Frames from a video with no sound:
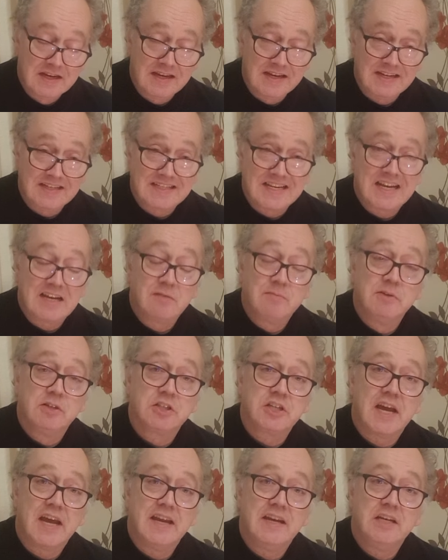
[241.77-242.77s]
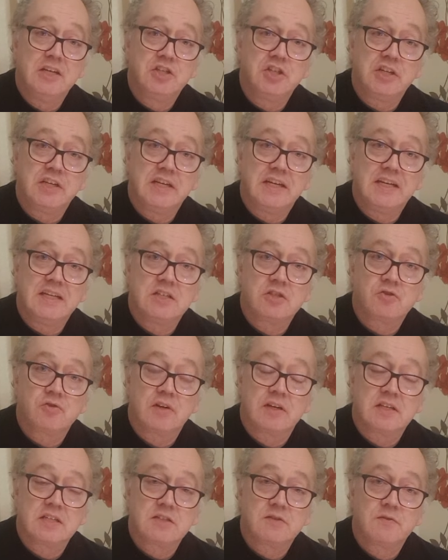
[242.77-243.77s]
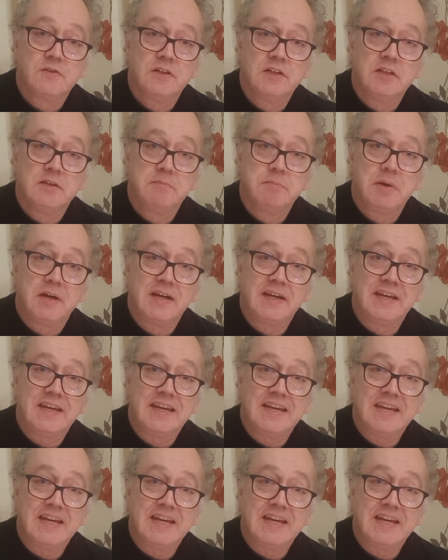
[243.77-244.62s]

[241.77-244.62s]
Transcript: is how much energy is transferred by